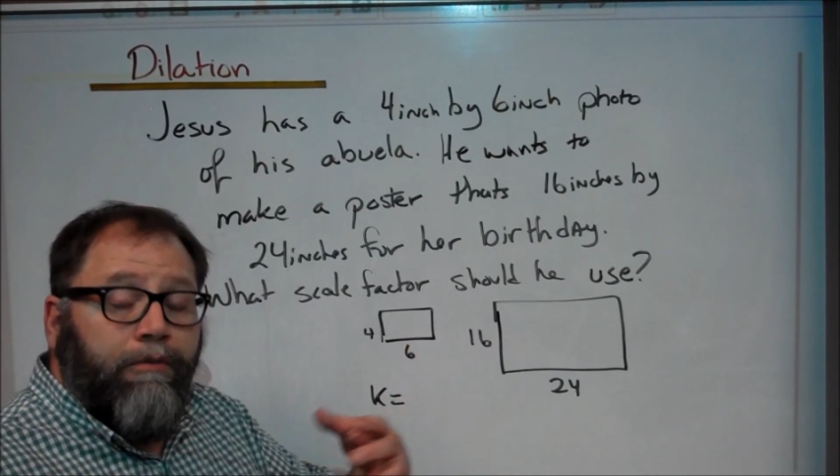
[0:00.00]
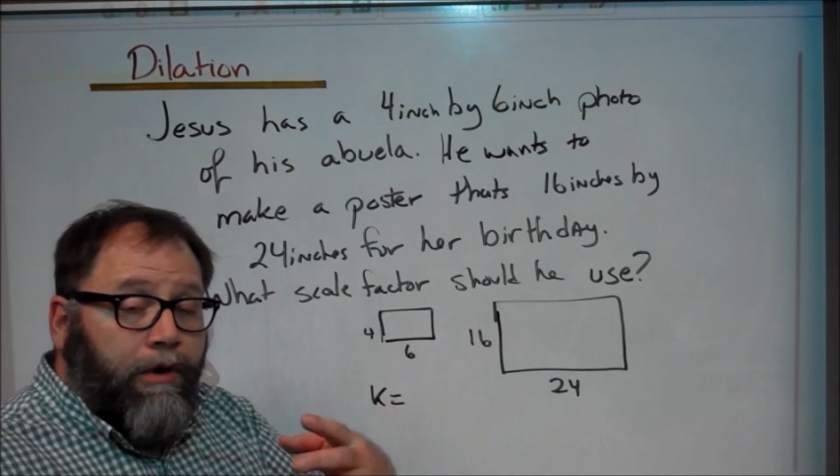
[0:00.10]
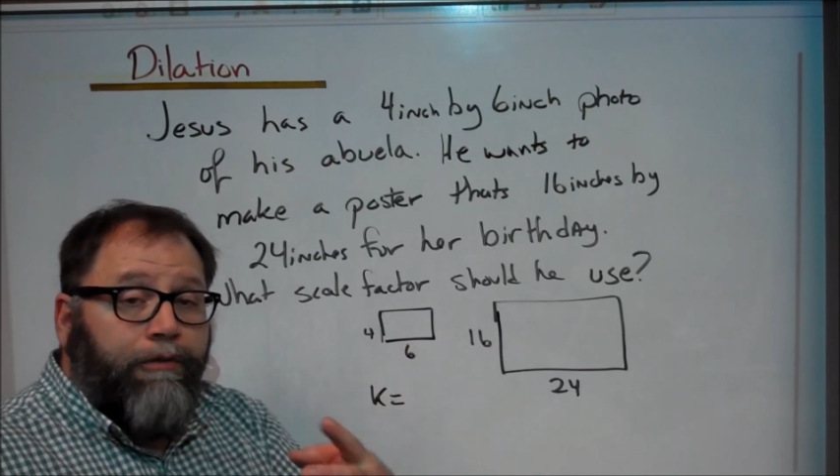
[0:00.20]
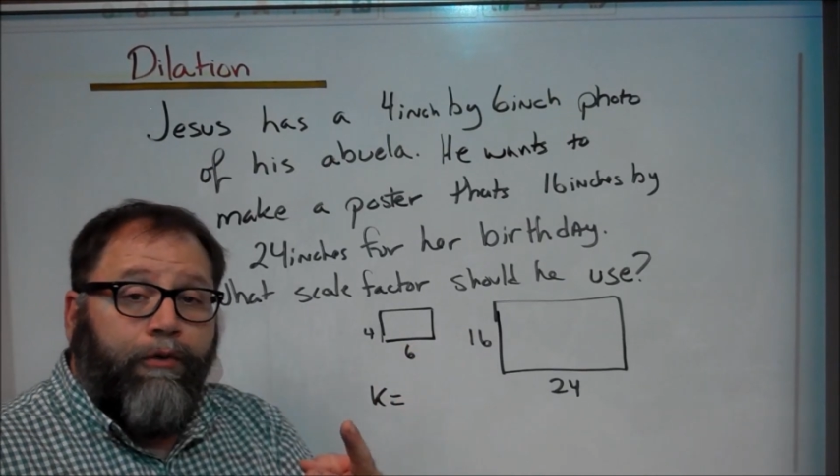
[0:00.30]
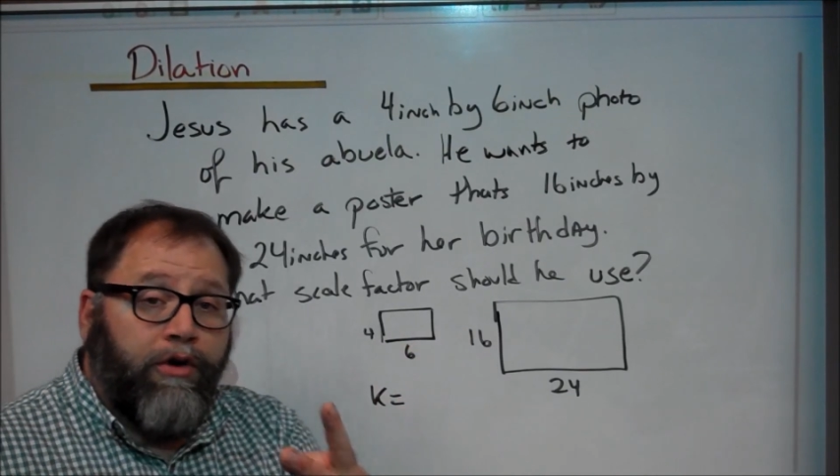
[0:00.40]

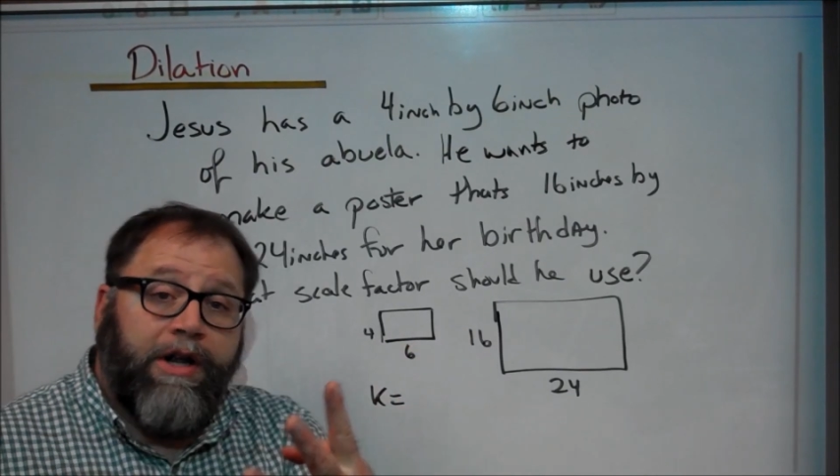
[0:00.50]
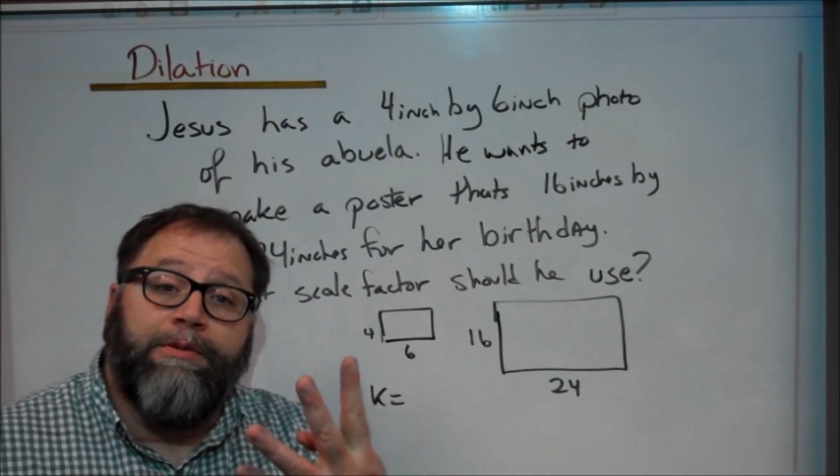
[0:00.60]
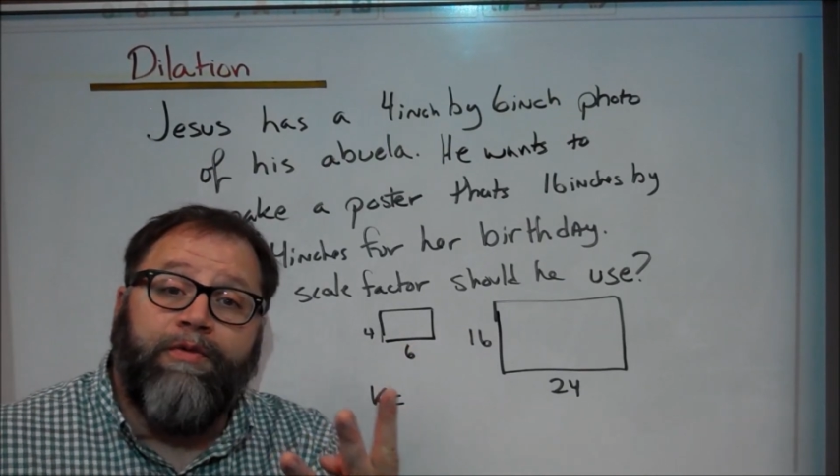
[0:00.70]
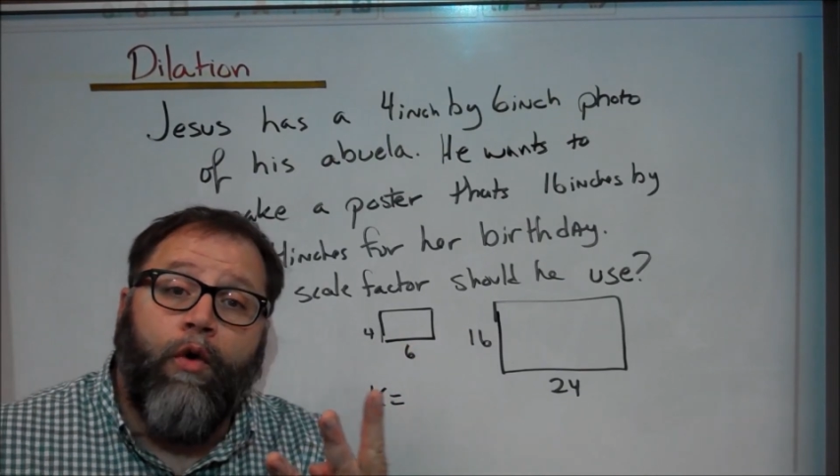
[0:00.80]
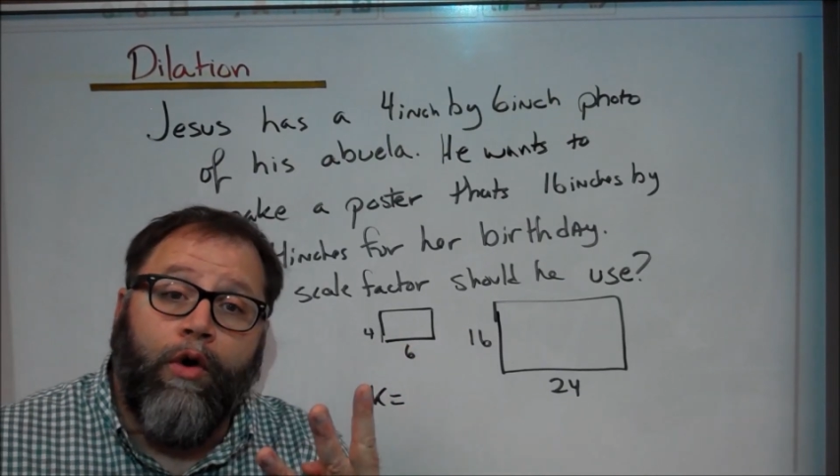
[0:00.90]
Well, 4
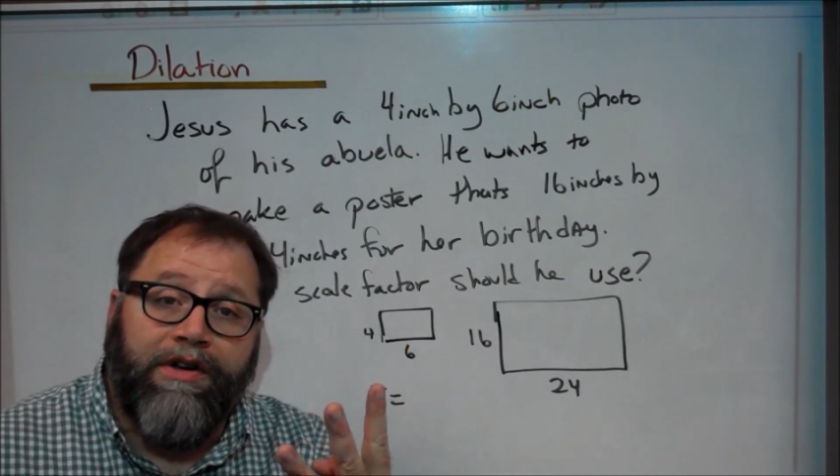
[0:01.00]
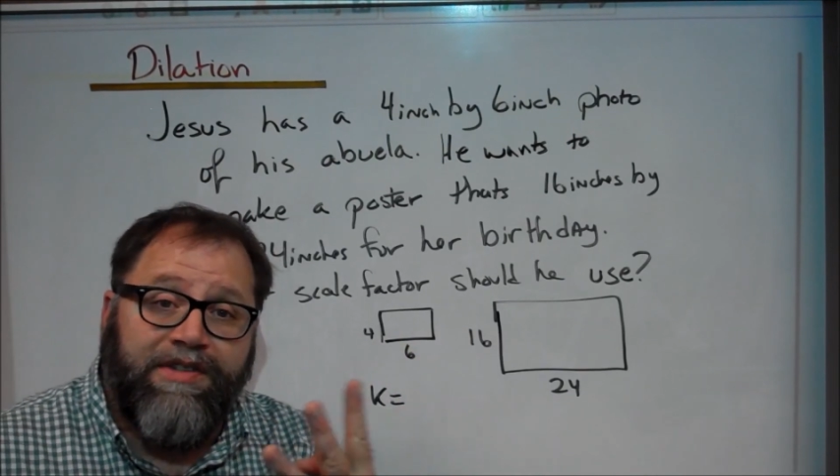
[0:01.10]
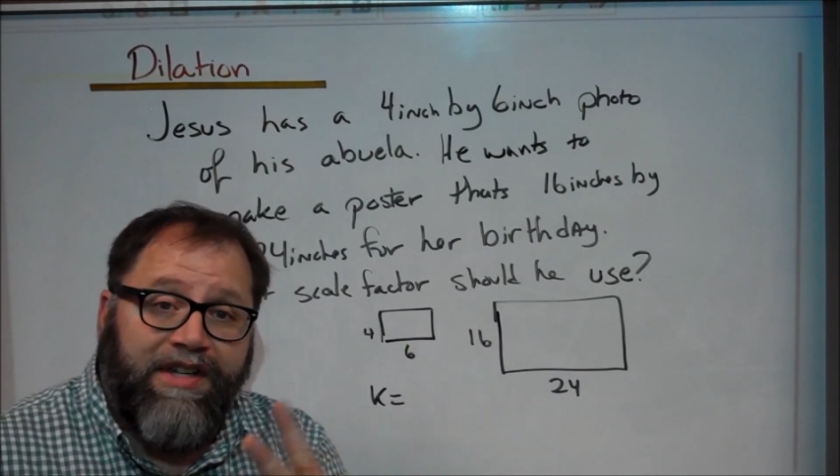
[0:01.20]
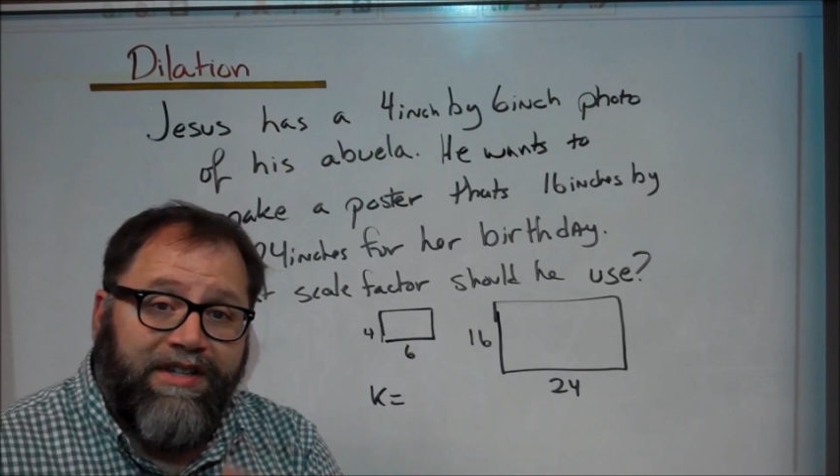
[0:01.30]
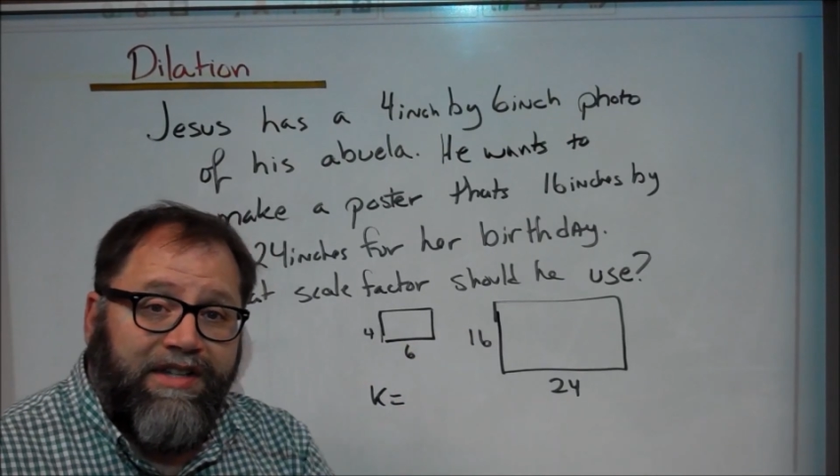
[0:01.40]
times 4 is
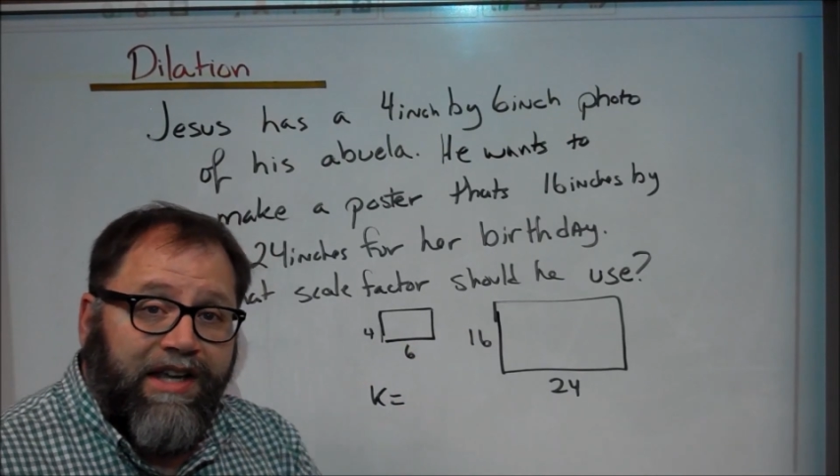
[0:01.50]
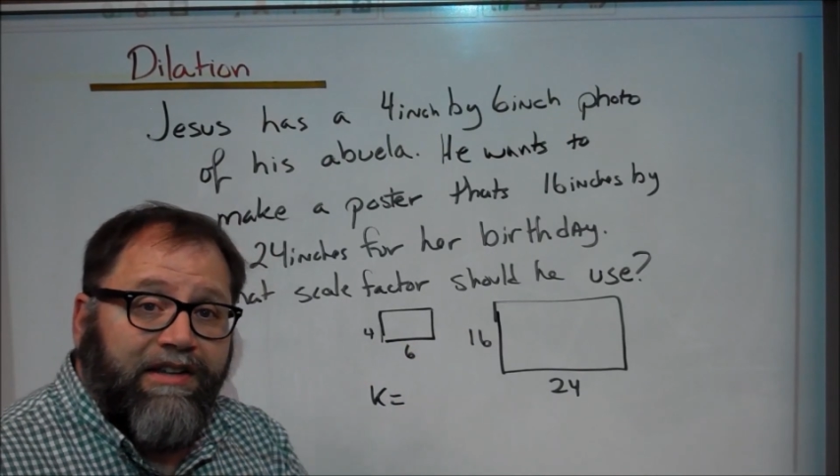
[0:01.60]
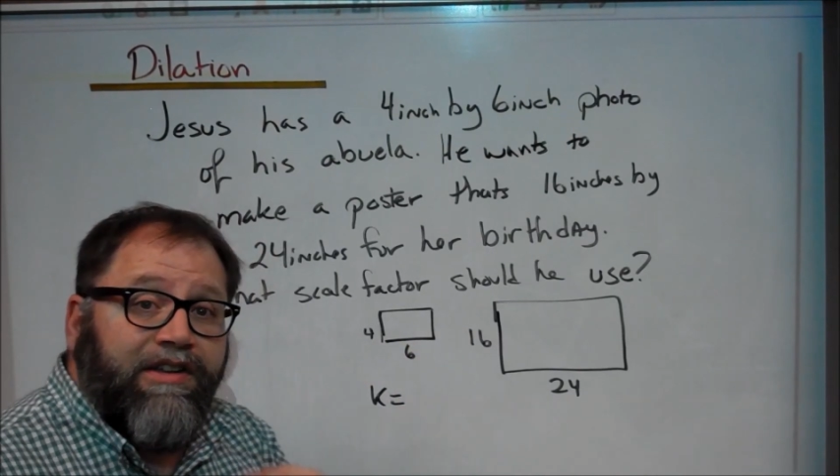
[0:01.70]
16.